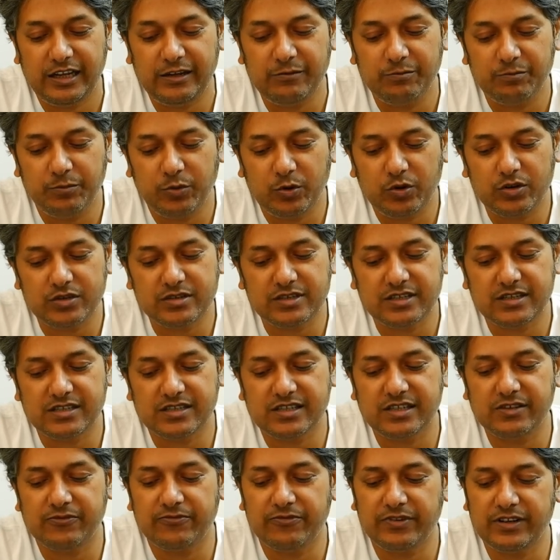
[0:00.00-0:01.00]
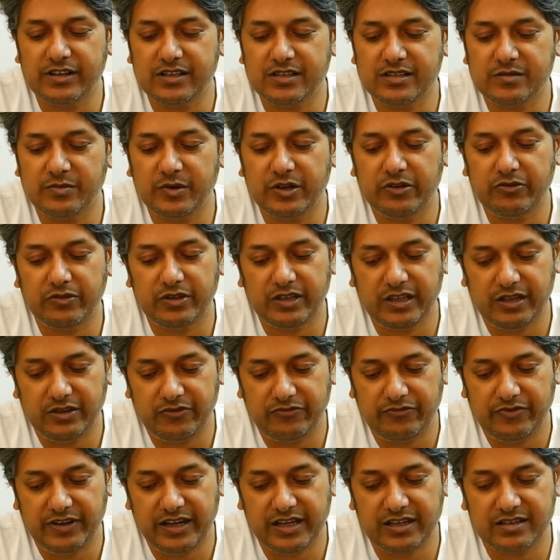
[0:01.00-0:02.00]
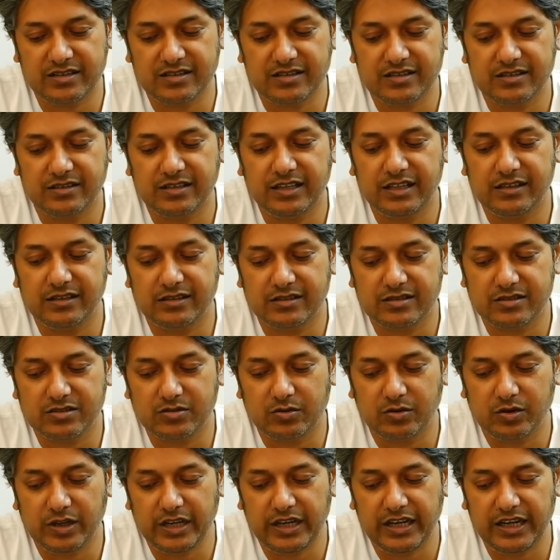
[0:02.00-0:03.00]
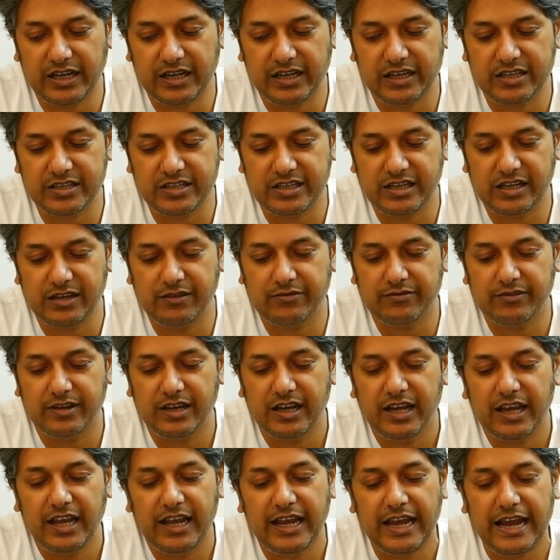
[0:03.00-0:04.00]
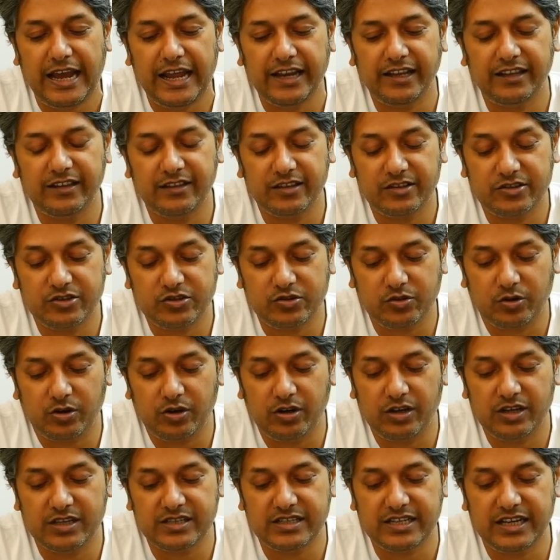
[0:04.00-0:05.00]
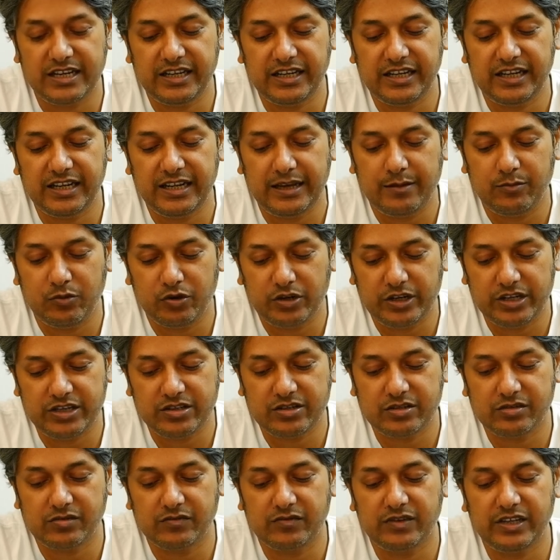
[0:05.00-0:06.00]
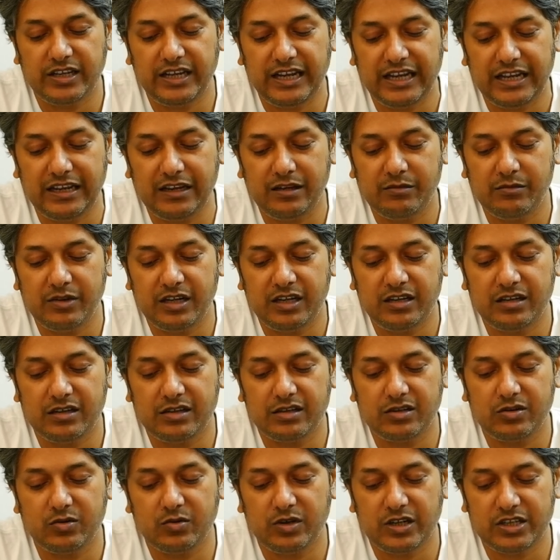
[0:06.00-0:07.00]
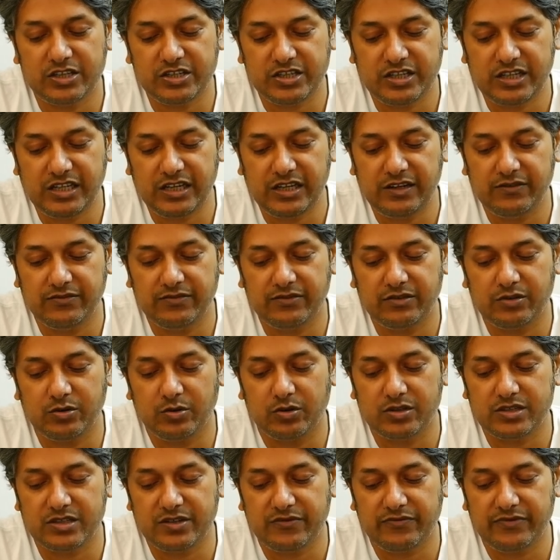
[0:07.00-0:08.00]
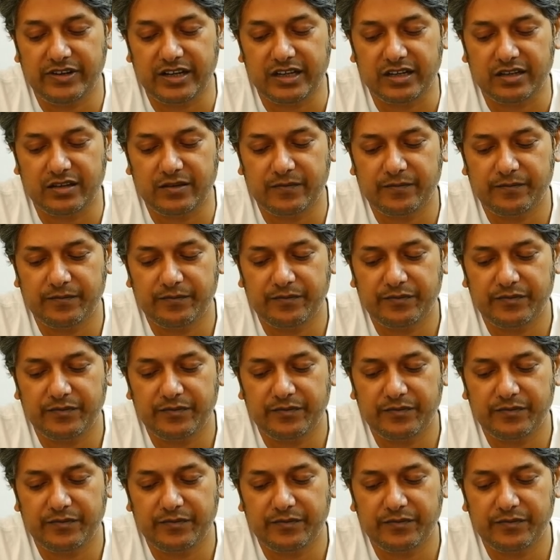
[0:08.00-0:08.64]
imposes difference between the effects that the story can achieve and in the choice and elaboration of the element to achieve those effects.